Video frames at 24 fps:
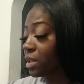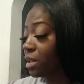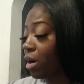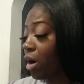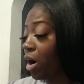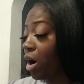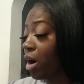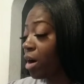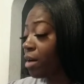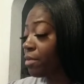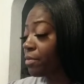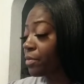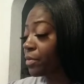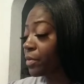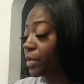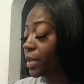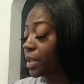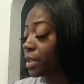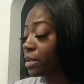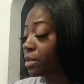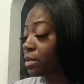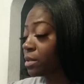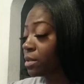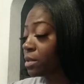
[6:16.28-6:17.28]

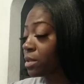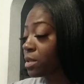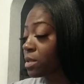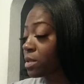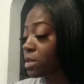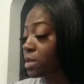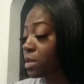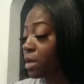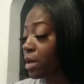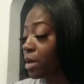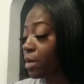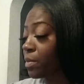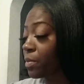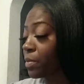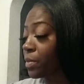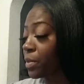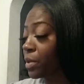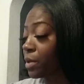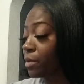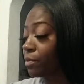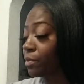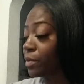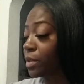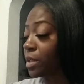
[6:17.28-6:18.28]
offering this cup
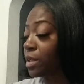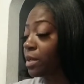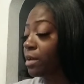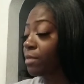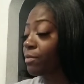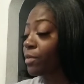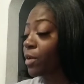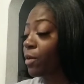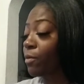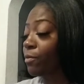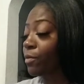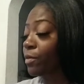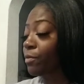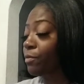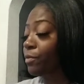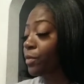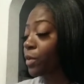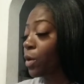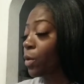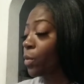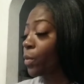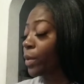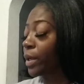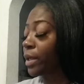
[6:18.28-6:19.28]
of love
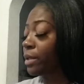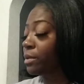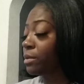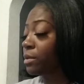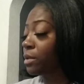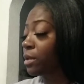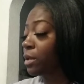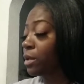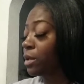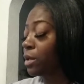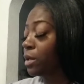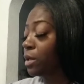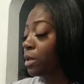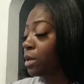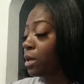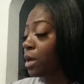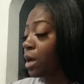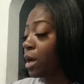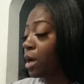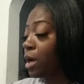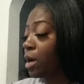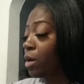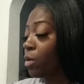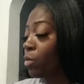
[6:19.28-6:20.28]
overflowing,
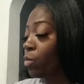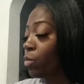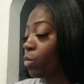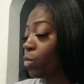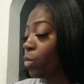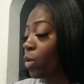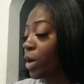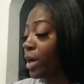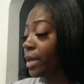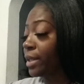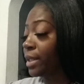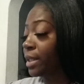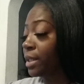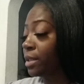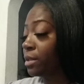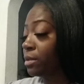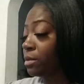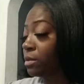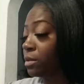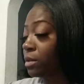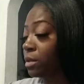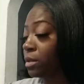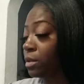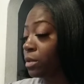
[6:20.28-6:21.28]
wanting
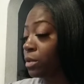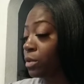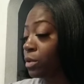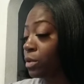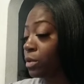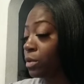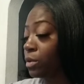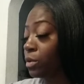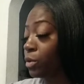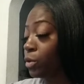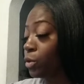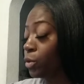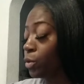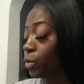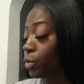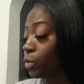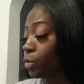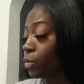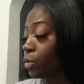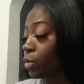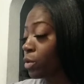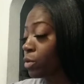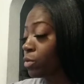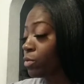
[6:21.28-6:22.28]
you
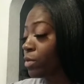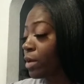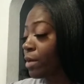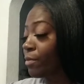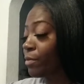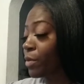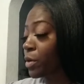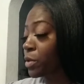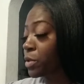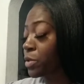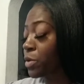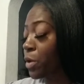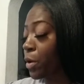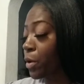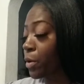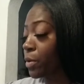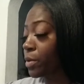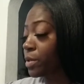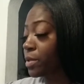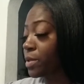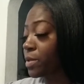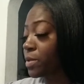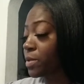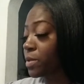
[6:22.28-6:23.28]
or whoever's
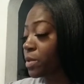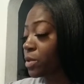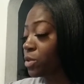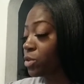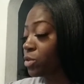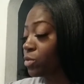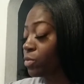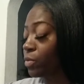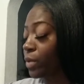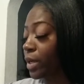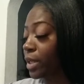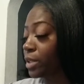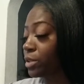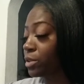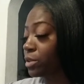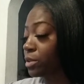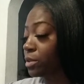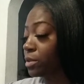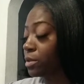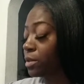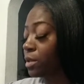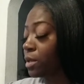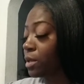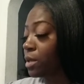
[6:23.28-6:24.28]
hurt in this situation
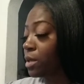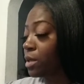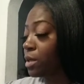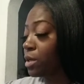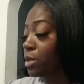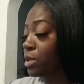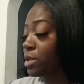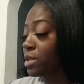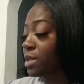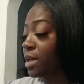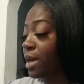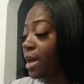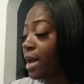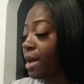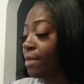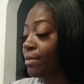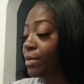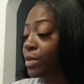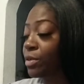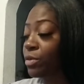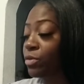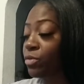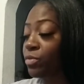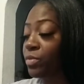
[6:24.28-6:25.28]
to have a
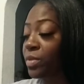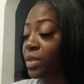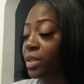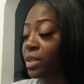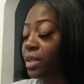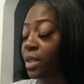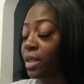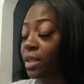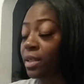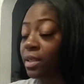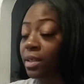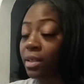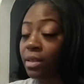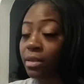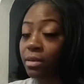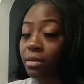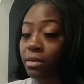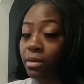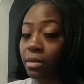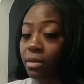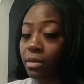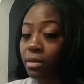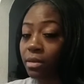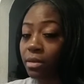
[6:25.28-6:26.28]
new beginning,
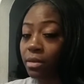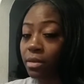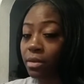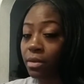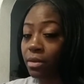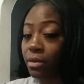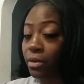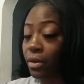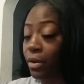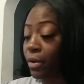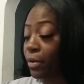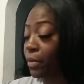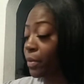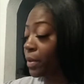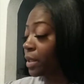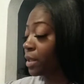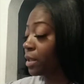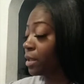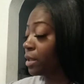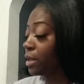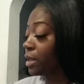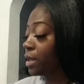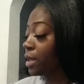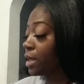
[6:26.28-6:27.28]
you know,
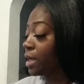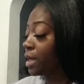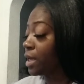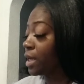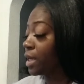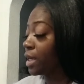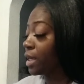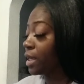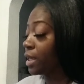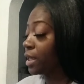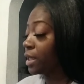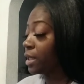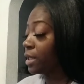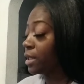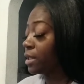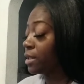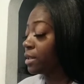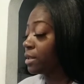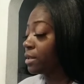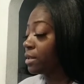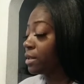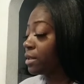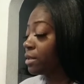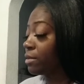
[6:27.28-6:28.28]

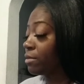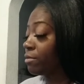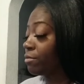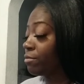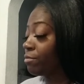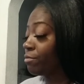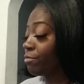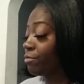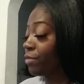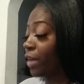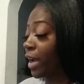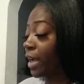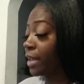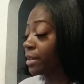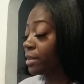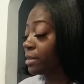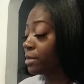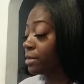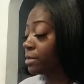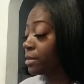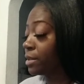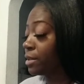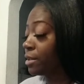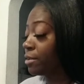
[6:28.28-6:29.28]
in
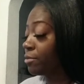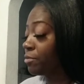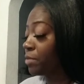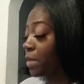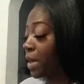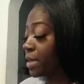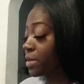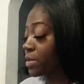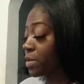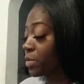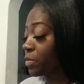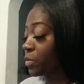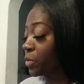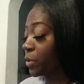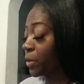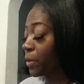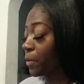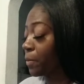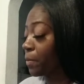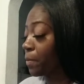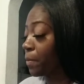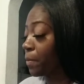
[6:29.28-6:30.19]
finding love, possibly.